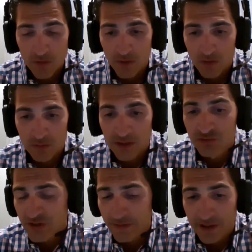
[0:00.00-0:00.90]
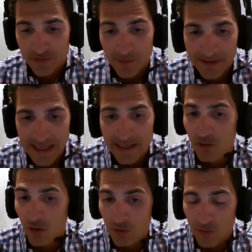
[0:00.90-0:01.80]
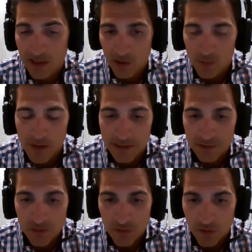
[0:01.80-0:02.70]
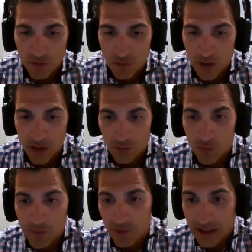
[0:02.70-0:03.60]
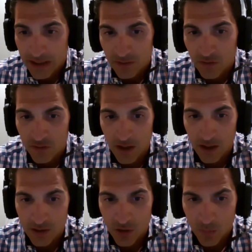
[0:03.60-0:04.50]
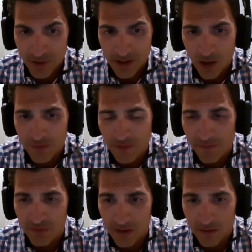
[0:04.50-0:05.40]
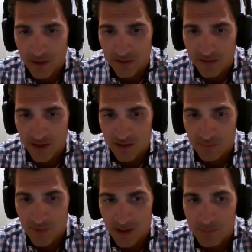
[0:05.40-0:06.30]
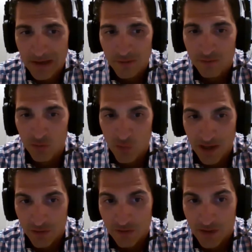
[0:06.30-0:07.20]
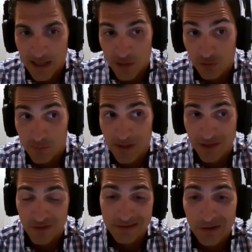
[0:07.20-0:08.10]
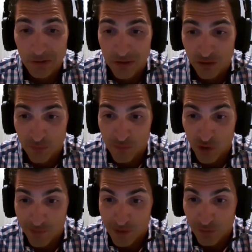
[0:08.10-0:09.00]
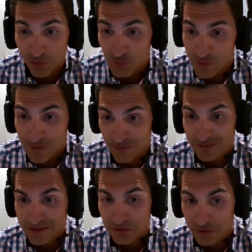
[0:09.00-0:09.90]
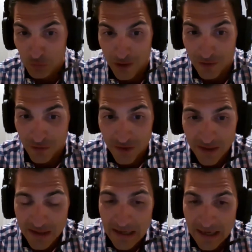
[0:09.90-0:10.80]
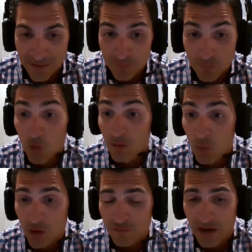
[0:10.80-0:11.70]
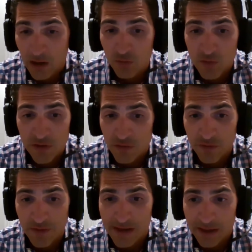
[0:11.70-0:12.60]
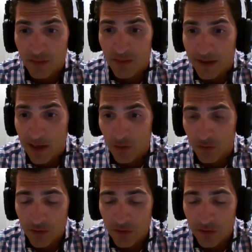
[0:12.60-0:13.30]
So interestingly enough, my dad is also a chiropractor. So when we were kids, a pretty healthy lifestyle. I'd say my parents were actually pescatarians before anybody really knew what a pescatarian was. More for health reasons than anything else.